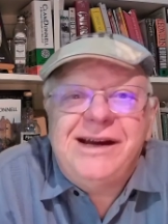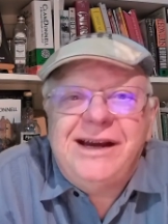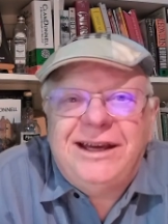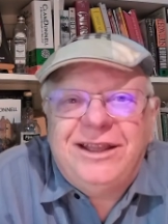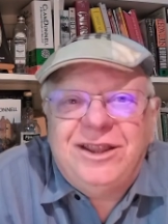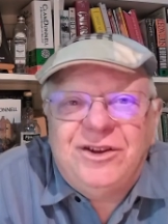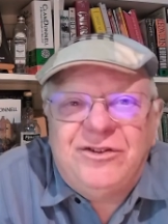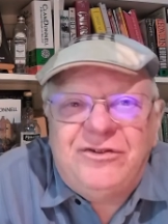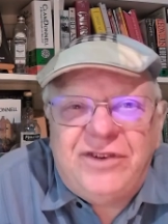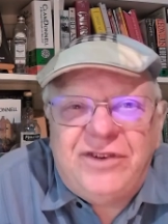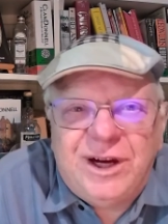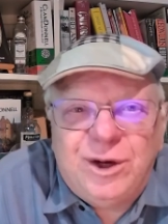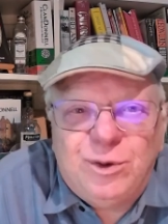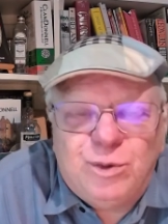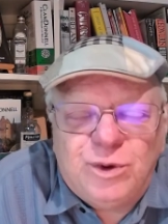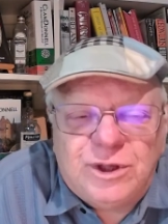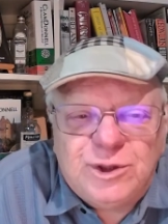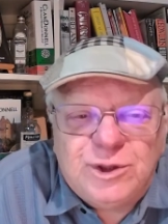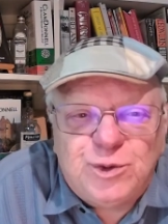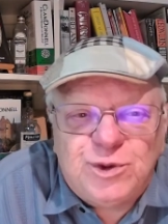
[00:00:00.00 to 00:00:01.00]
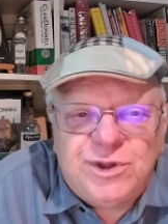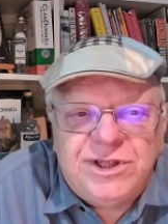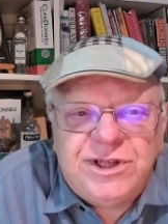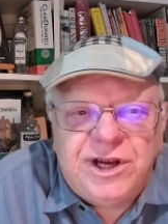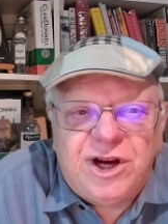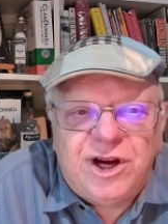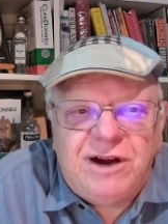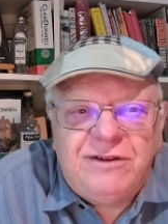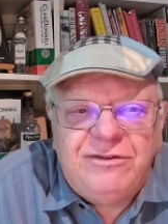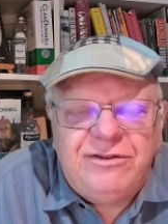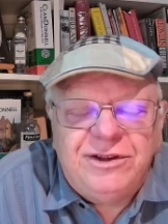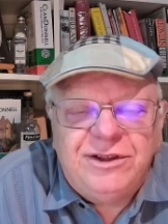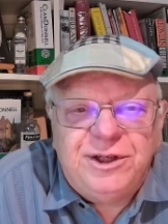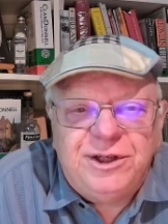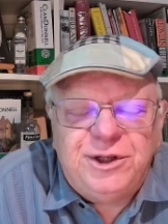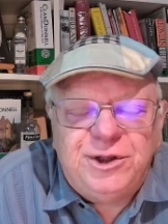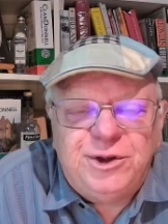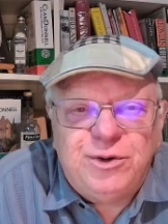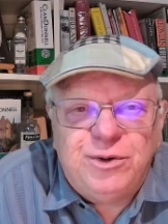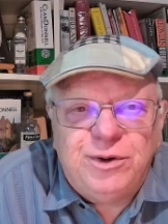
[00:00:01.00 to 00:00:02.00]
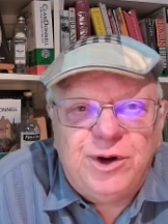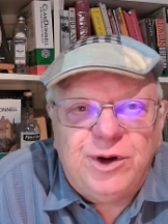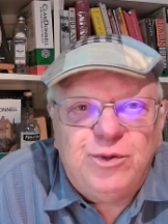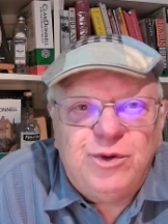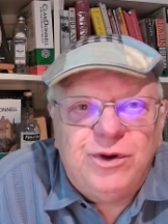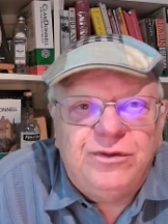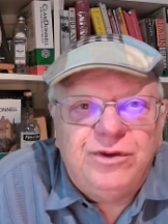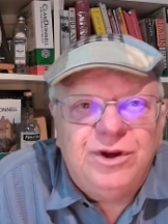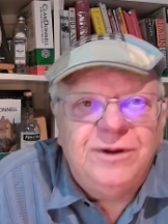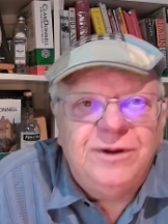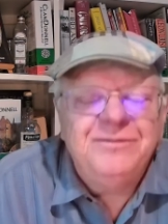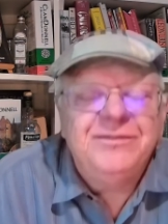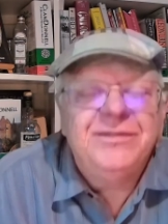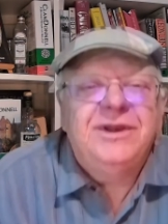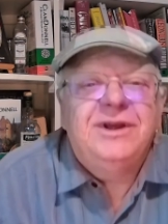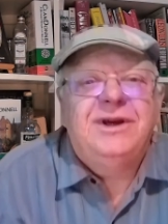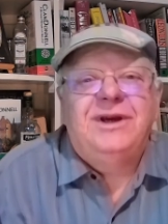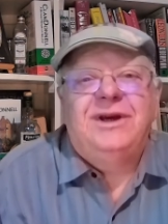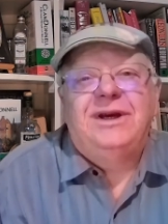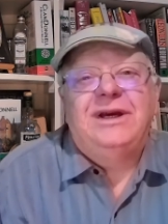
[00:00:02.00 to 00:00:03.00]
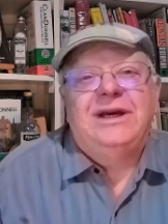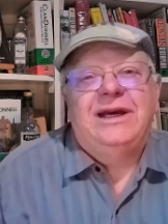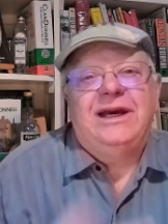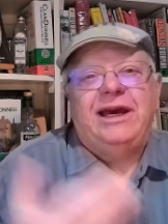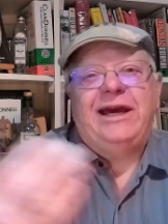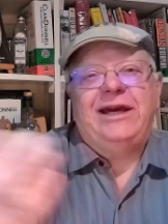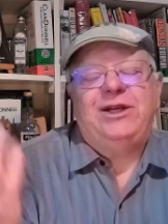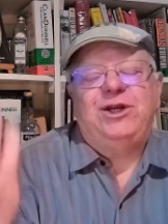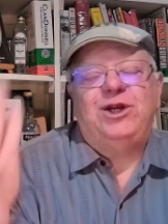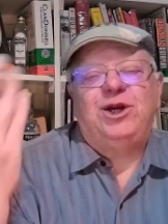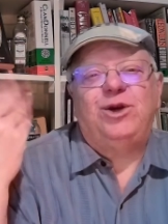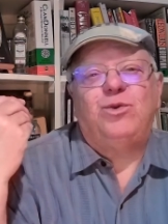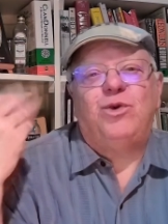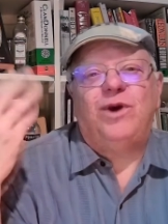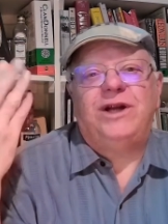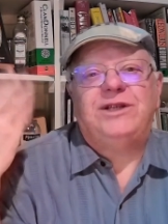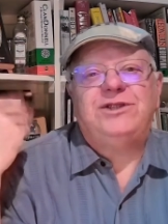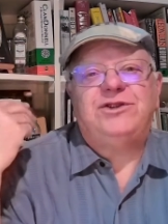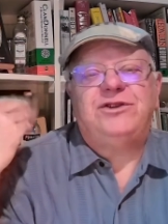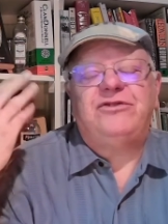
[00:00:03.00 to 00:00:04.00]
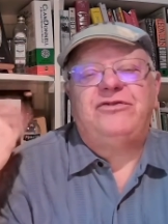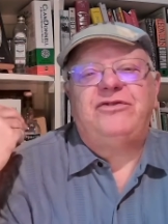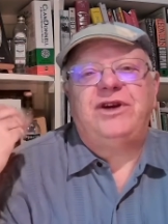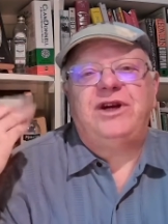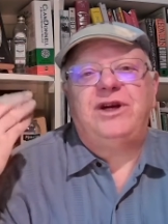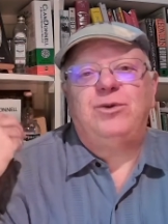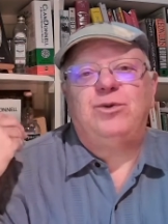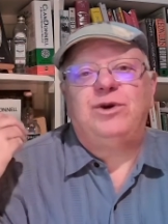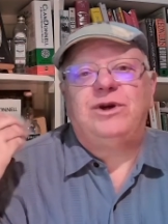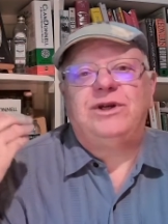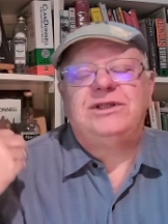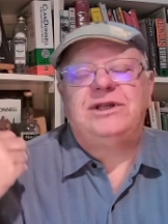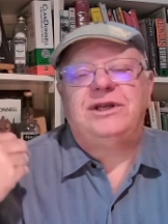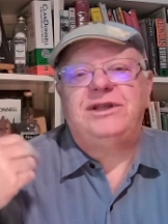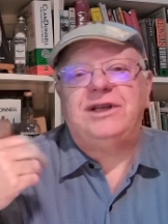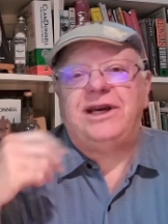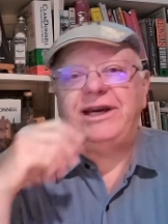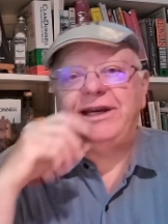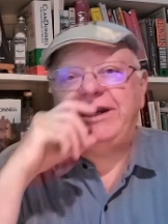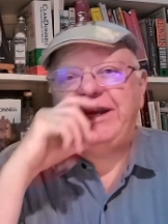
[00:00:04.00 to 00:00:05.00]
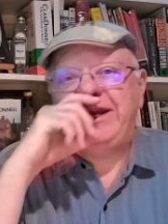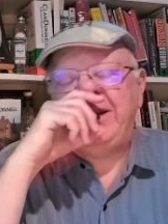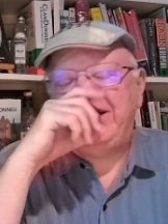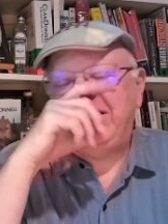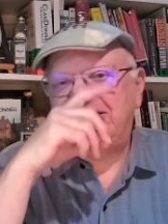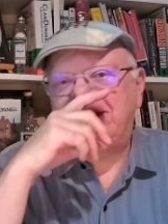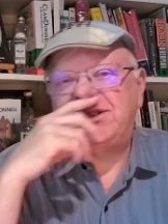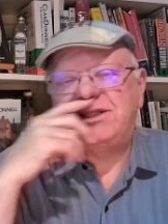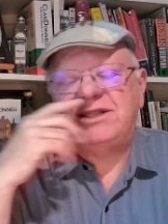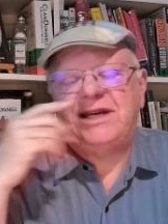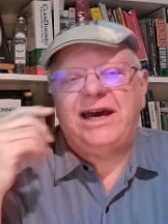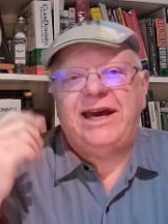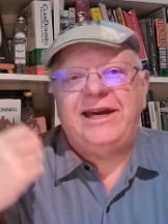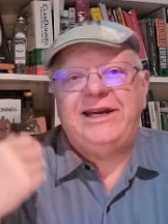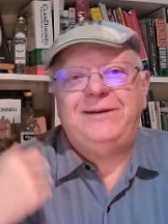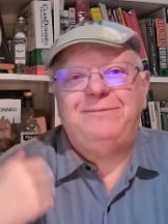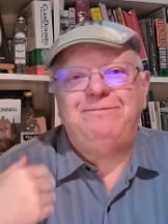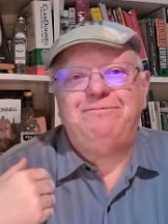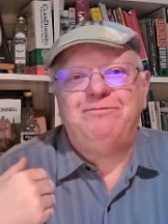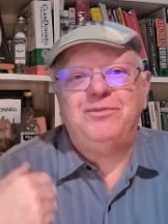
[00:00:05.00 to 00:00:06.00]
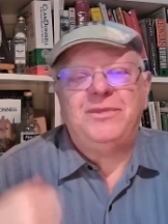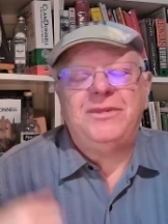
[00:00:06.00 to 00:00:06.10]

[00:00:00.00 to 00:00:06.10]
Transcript: And the fireworks were set off on the Detroit River, and you could watch the fireworks on the Canadian side,